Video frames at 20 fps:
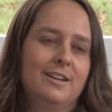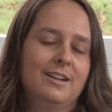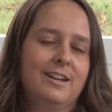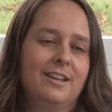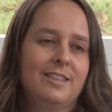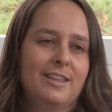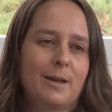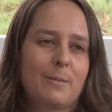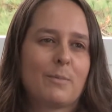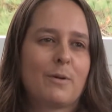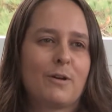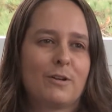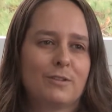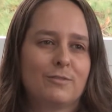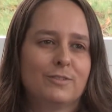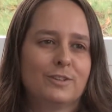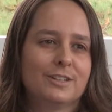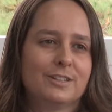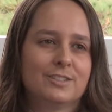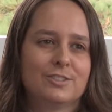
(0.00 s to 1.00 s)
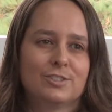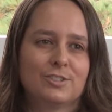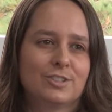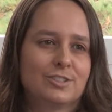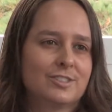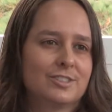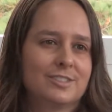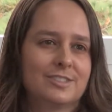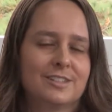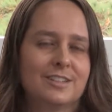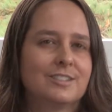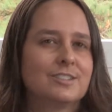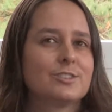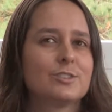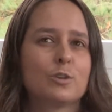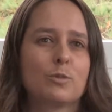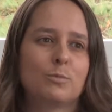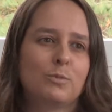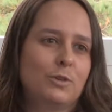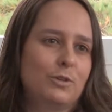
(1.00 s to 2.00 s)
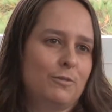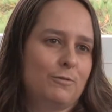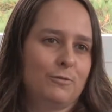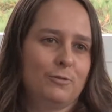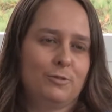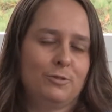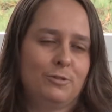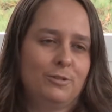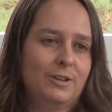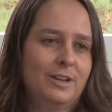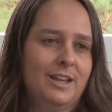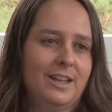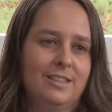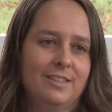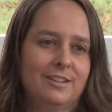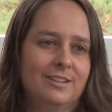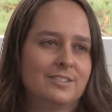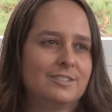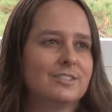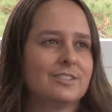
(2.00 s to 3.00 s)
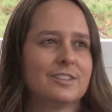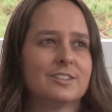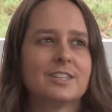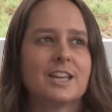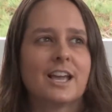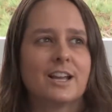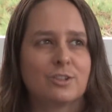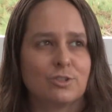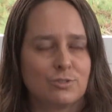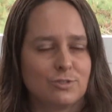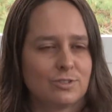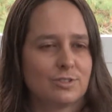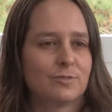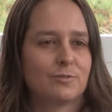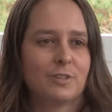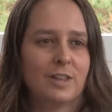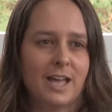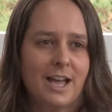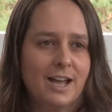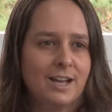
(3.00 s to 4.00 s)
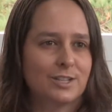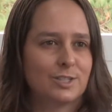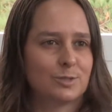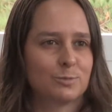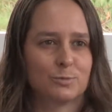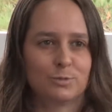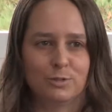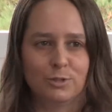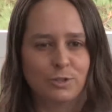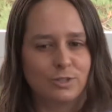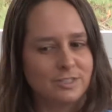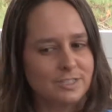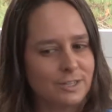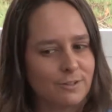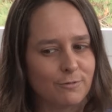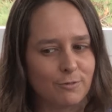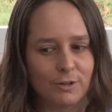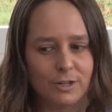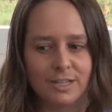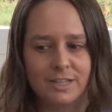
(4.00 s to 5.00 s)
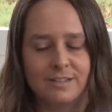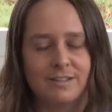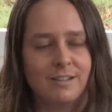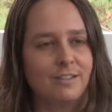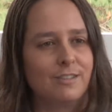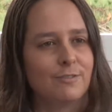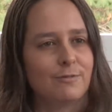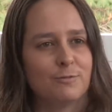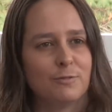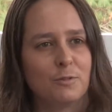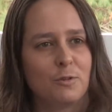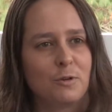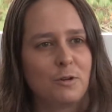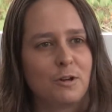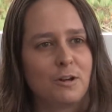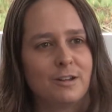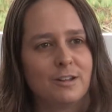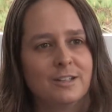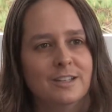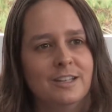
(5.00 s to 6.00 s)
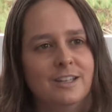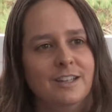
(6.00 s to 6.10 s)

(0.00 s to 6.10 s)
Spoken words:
And that part of it is it's so beautiful. And the textures of glass will look different on the floor.